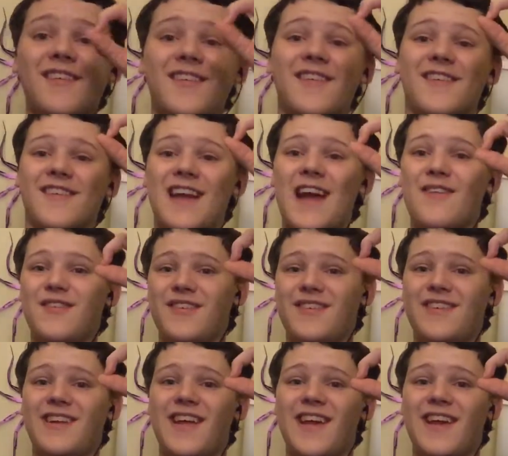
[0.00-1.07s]
subscribers
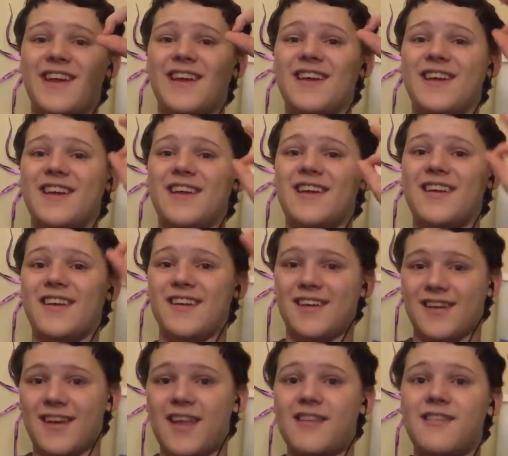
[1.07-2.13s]
today.
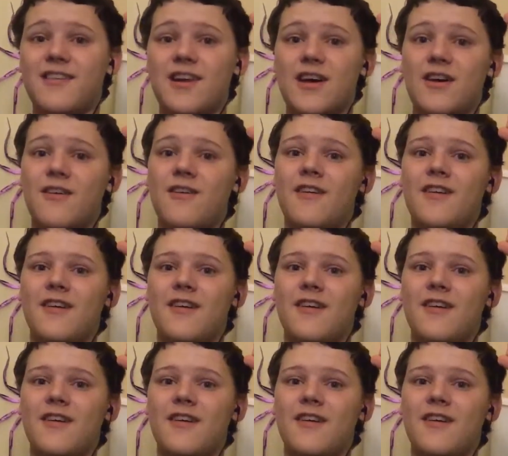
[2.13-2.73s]
Cause you know,